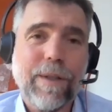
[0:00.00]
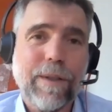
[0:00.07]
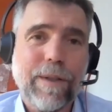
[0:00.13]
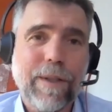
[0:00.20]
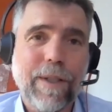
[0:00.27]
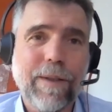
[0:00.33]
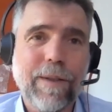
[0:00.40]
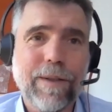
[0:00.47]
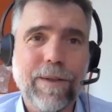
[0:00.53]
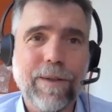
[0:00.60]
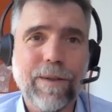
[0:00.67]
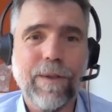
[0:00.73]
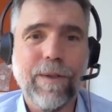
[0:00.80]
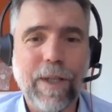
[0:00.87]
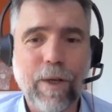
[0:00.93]
So it
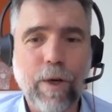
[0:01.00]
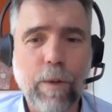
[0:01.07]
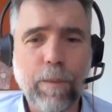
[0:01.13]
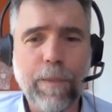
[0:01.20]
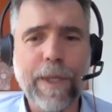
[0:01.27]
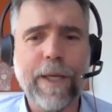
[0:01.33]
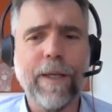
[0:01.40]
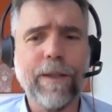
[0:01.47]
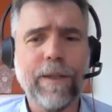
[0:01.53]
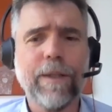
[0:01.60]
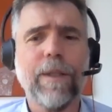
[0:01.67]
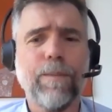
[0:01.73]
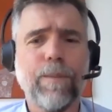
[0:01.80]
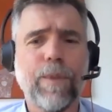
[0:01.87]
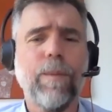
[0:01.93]
sort of like compounds
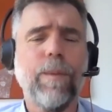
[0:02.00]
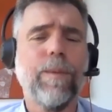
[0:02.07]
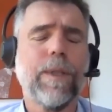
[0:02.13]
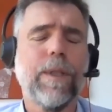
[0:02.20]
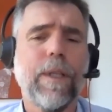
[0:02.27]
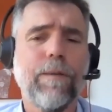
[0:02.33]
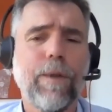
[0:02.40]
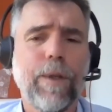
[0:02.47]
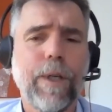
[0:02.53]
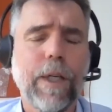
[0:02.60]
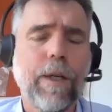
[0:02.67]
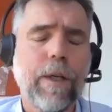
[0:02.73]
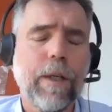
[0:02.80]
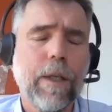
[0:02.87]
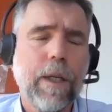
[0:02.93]
the problems that they've already
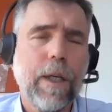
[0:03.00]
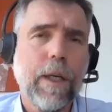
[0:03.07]
got.